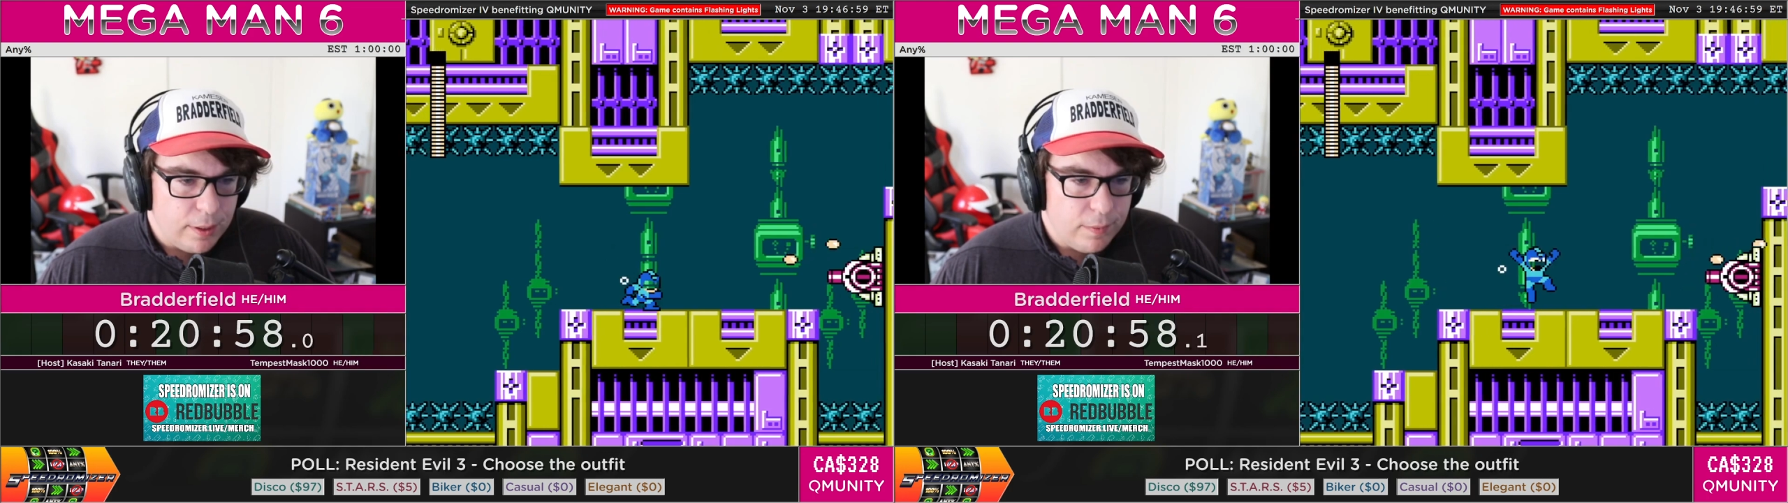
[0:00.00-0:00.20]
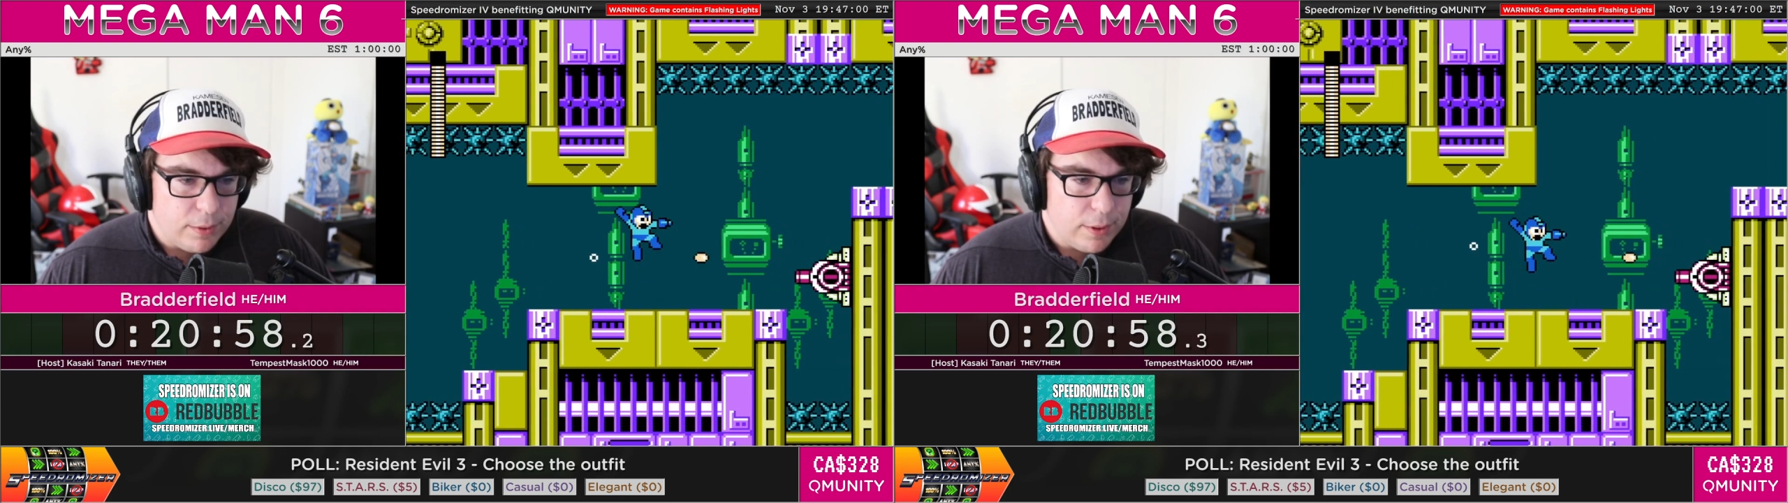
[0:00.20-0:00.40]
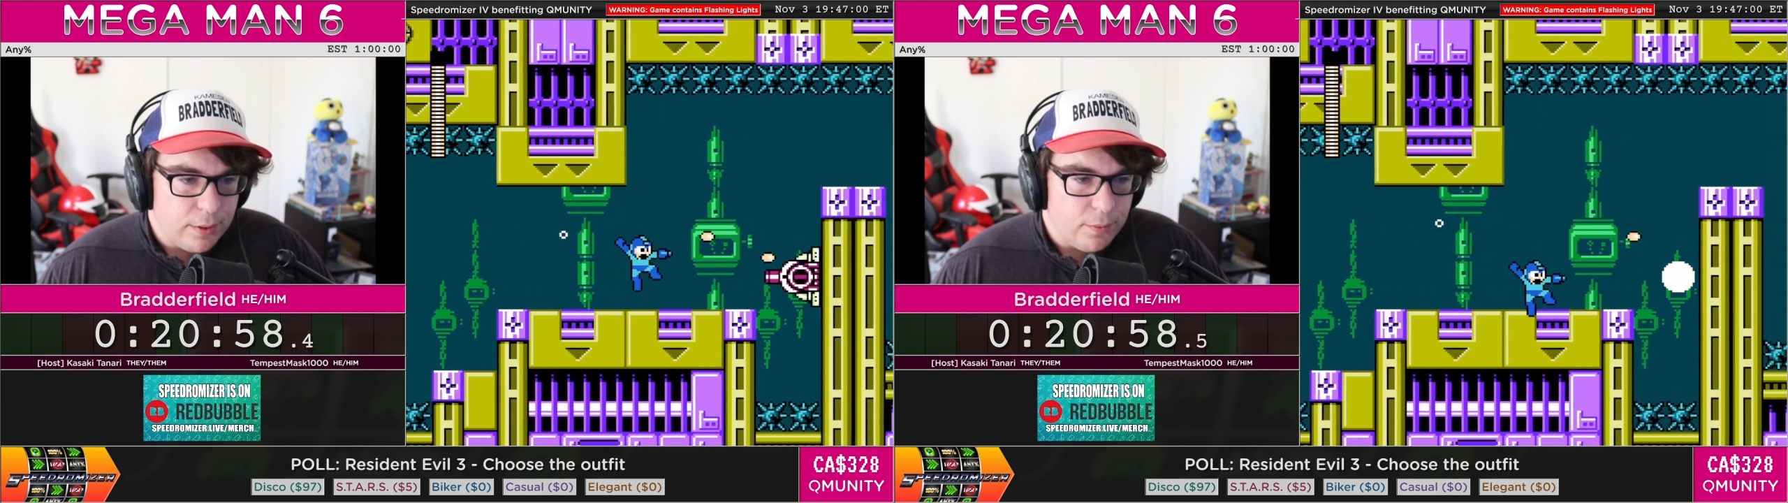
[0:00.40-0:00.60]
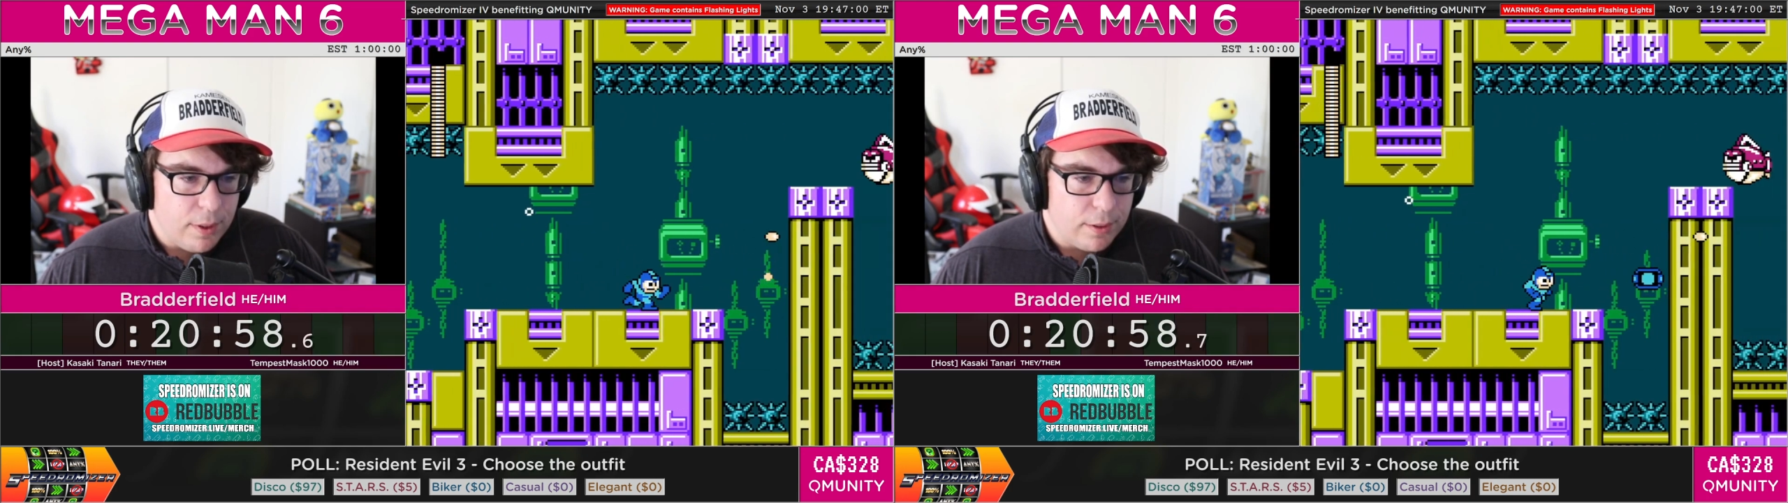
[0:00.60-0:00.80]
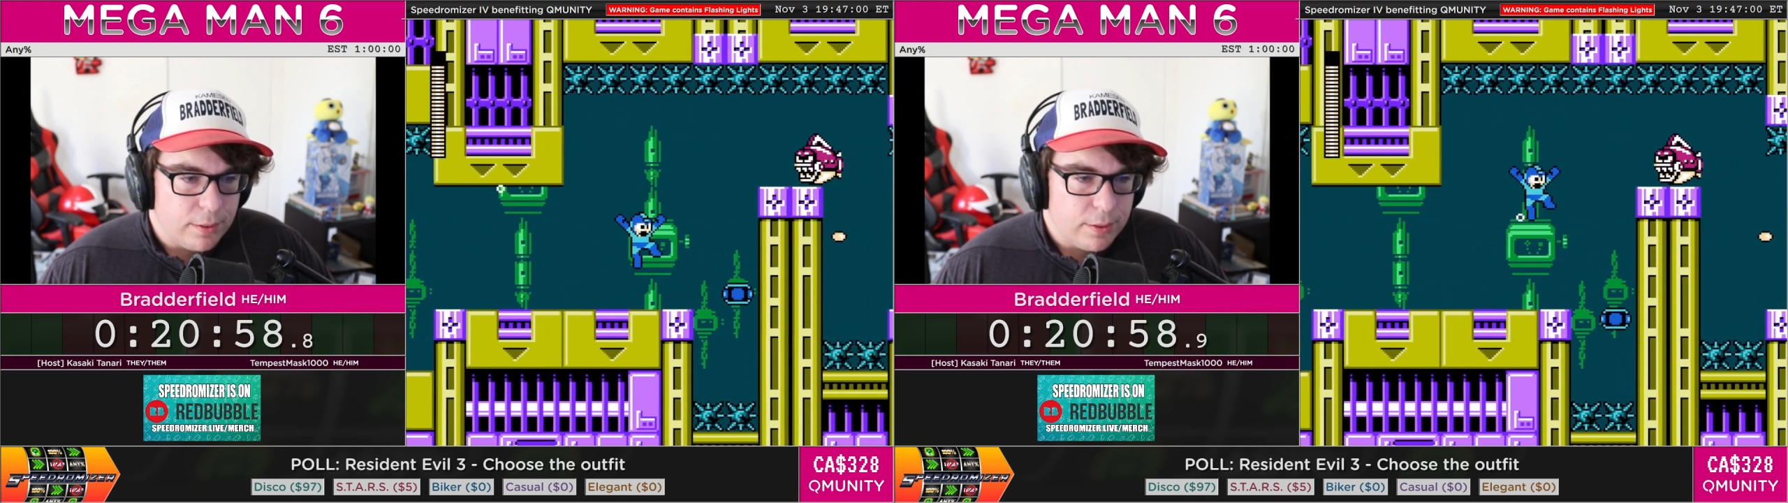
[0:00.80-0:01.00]
this
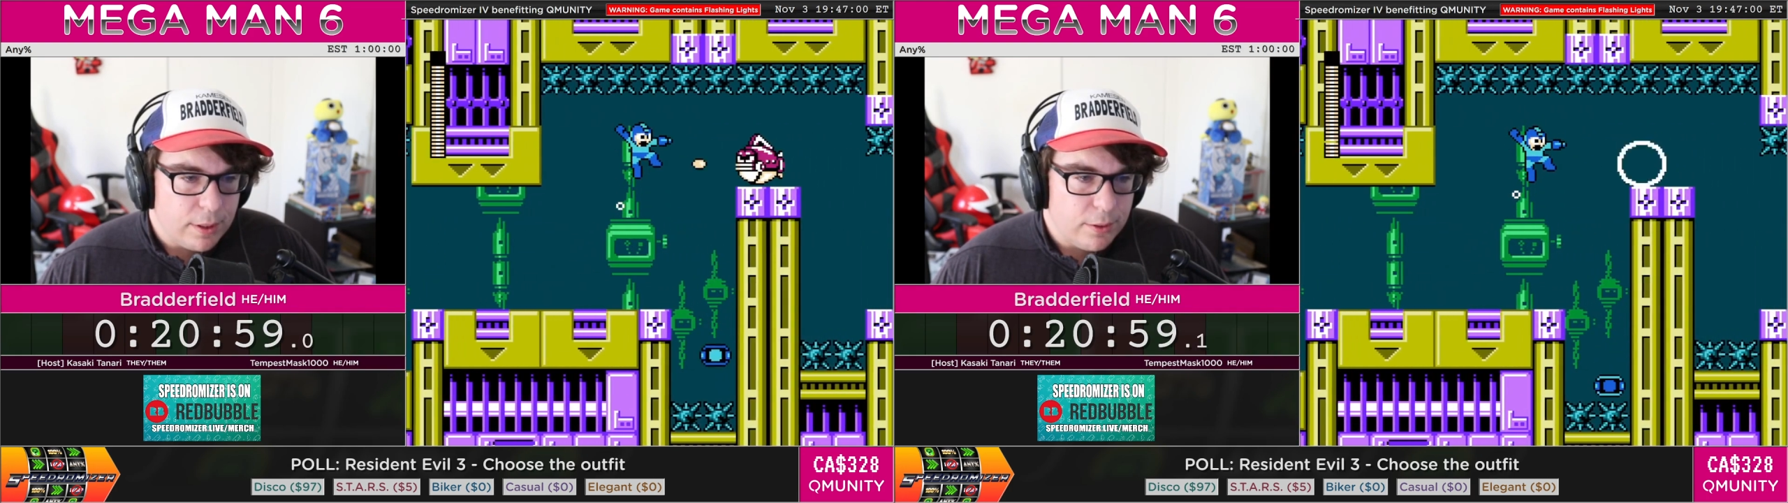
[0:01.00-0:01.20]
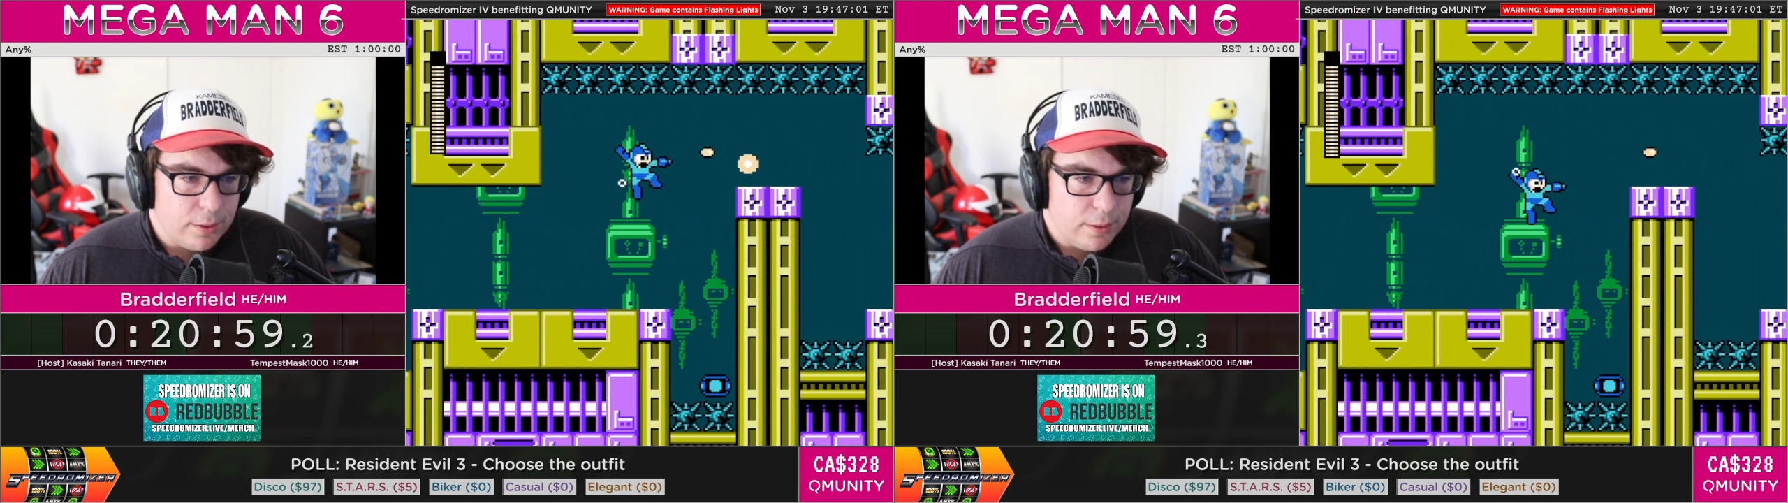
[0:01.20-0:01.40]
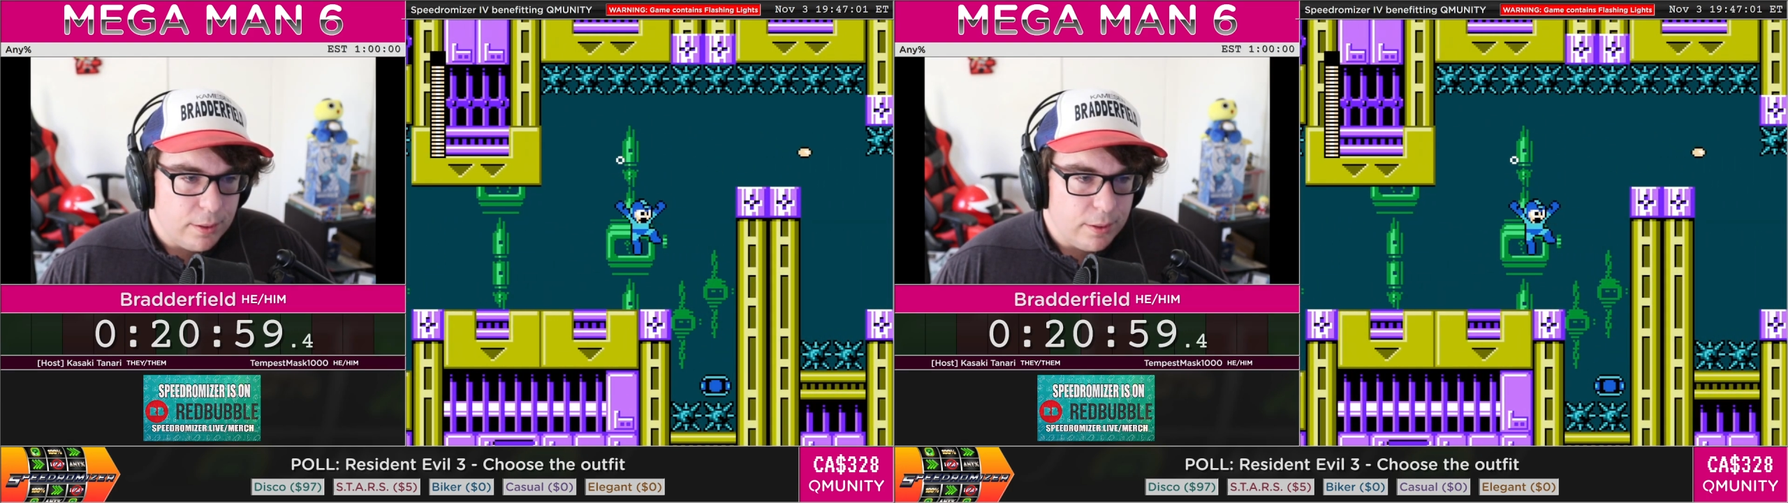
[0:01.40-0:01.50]
underwater section here.